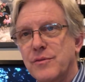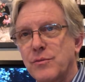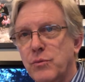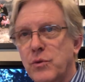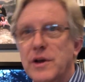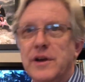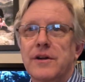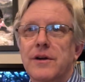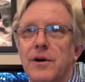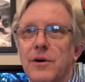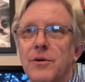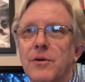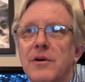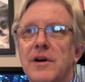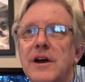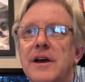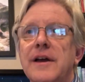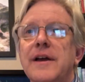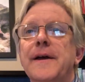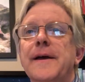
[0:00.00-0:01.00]
widow
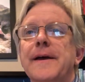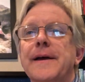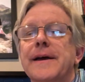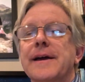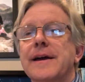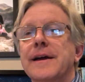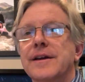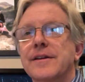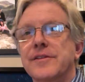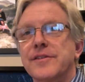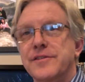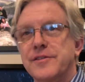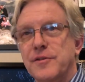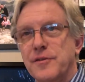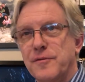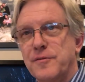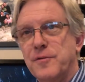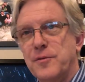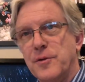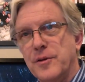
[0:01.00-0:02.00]
and
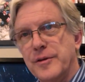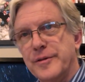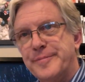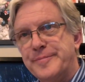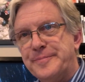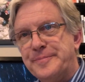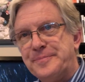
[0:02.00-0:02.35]
so forth.